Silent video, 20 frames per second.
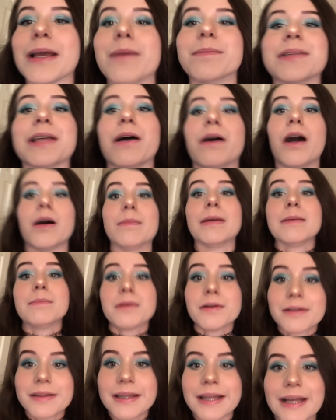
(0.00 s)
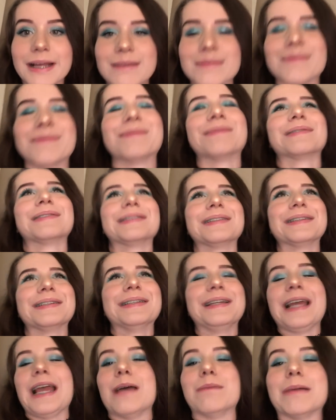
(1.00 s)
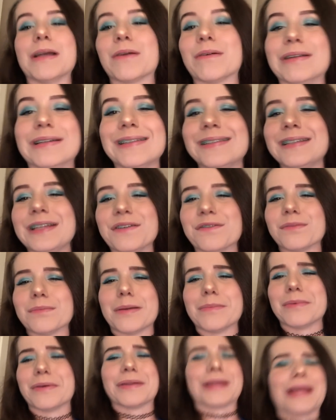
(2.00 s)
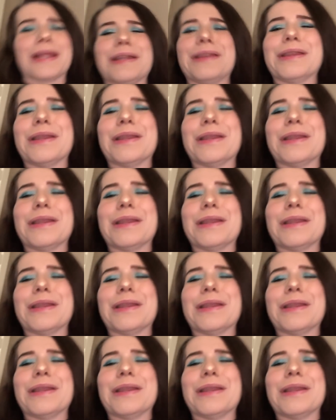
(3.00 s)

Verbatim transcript: comes out on my birthday. Am I going to see it for my birthday?